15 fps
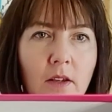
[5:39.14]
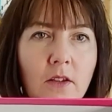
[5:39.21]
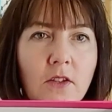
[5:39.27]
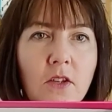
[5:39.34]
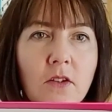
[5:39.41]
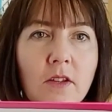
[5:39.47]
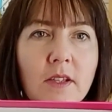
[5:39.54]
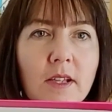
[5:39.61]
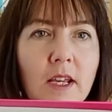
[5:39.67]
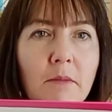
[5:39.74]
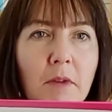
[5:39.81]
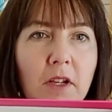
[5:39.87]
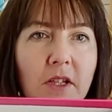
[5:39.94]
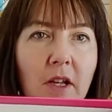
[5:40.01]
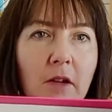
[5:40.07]
So you can see
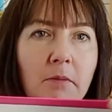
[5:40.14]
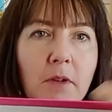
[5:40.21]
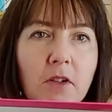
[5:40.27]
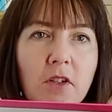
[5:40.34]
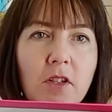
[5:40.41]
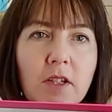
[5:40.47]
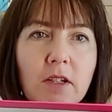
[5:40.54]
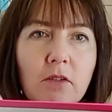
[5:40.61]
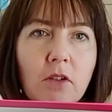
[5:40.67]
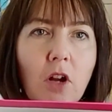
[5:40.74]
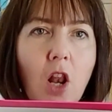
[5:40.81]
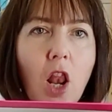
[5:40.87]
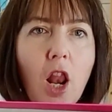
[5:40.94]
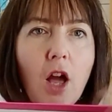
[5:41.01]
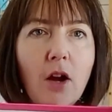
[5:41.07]
my sewing box has still
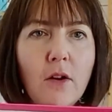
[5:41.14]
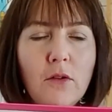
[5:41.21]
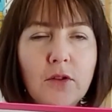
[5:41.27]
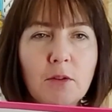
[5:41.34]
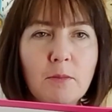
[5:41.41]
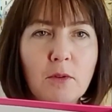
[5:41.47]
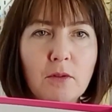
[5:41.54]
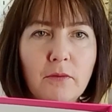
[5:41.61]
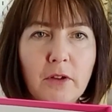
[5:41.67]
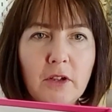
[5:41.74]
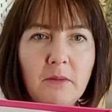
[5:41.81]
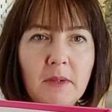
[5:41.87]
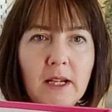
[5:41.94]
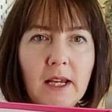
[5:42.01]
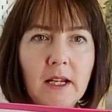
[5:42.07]
got loads more
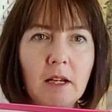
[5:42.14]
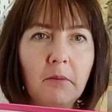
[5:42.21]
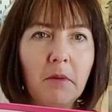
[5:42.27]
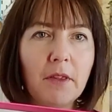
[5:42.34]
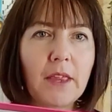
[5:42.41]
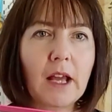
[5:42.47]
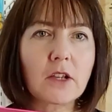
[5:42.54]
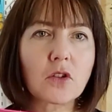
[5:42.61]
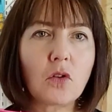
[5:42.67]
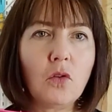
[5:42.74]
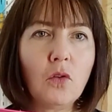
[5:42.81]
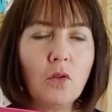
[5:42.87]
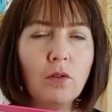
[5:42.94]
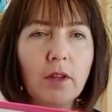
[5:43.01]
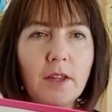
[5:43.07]
room in it, but that's
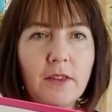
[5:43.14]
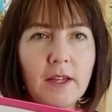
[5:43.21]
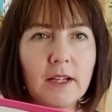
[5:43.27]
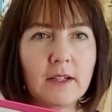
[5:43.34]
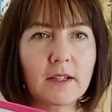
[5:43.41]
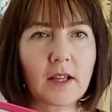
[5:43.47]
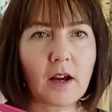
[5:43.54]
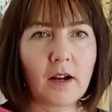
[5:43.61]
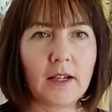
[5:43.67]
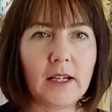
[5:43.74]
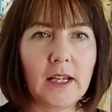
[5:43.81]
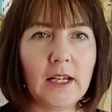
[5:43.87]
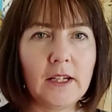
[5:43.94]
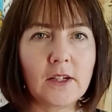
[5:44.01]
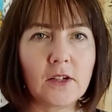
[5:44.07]
all the things that I
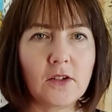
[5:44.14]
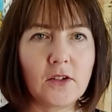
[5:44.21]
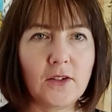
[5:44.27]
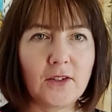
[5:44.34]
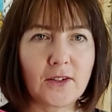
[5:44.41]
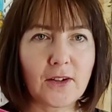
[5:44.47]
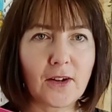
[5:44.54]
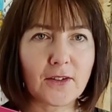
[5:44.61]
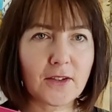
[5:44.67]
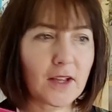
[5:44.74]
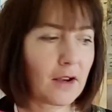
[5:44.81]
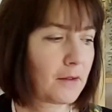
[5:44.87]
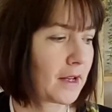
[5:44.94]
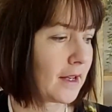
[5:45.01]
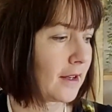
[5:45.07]
need to start
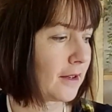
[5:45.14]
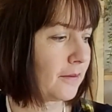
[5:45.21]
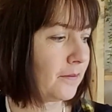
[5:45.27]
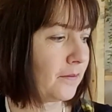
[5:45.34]
sewing.